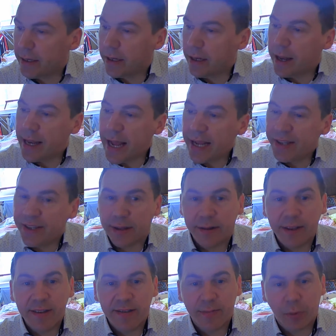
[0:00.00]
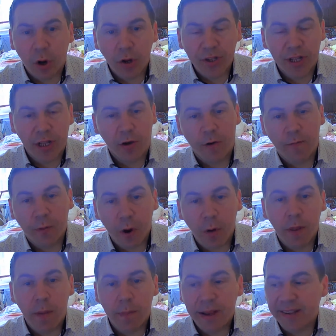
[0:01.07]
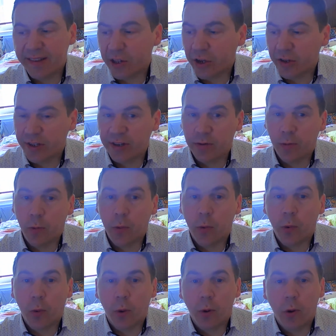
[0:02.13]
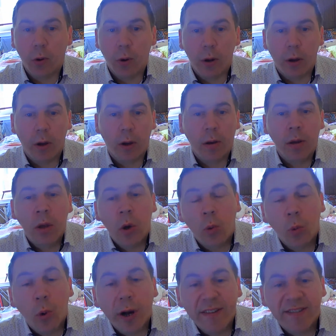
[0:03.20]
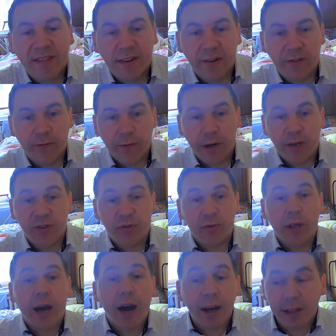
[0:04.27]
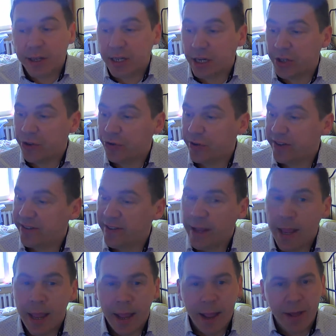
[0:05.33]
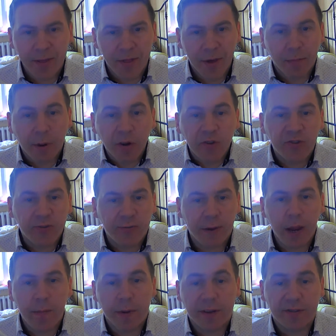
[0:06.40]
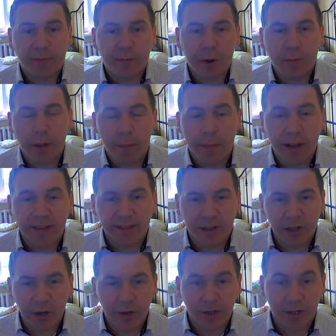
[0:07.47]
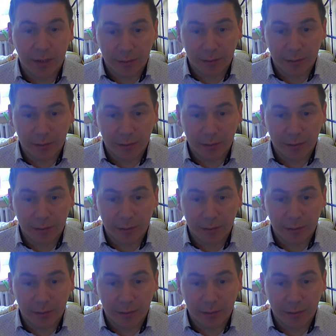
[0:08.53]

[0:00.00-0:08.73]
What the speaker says: later, this model of problem-based learning was transferred to the other countries. And the most famous problem-based learning